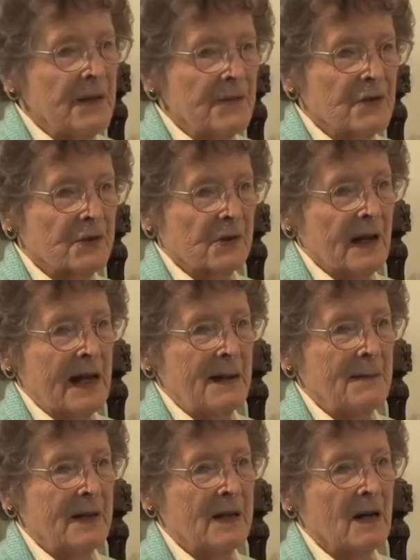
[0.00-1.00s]
of us
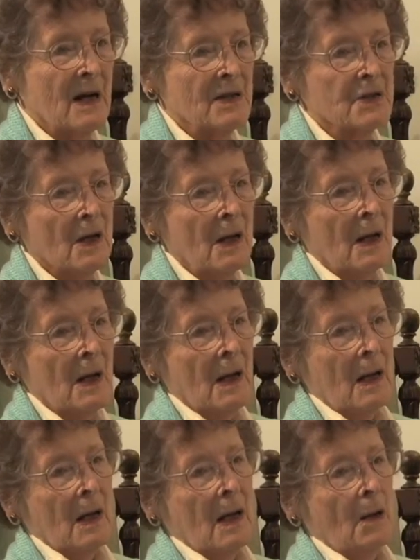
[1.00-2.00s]
came because
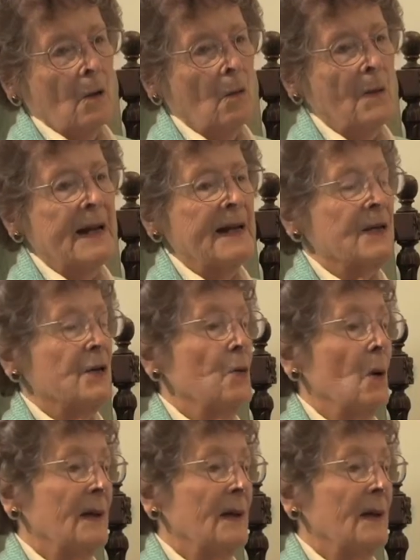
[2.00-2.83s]
we had to do a